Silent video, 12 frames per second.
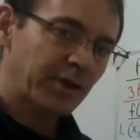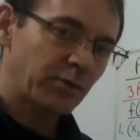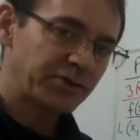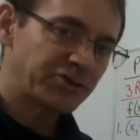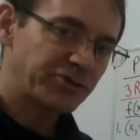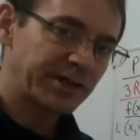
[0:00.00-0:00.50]

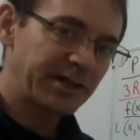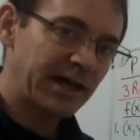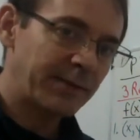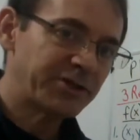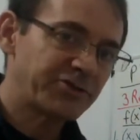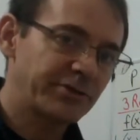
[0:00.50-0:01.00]
with
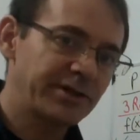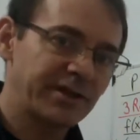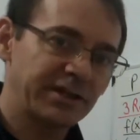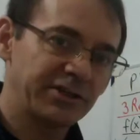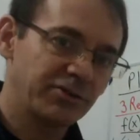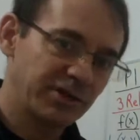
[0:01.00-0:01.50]
trigonometry
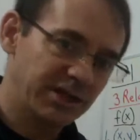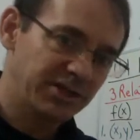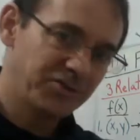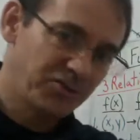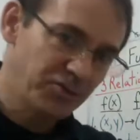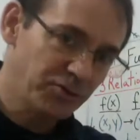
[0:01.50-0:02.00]
that you'll
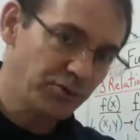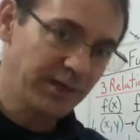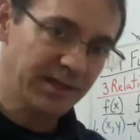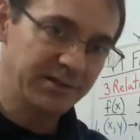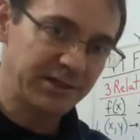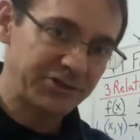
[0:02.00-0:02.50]
get to
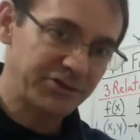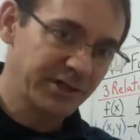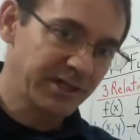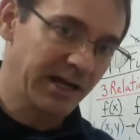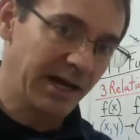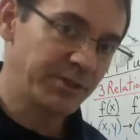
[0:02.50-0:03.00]
in the
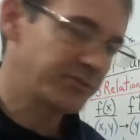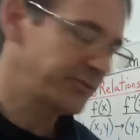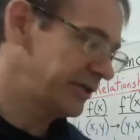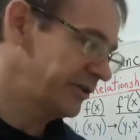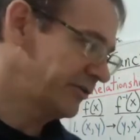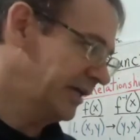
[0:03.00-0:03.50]

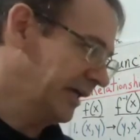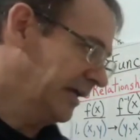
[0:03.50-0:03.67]
trigonometry unit.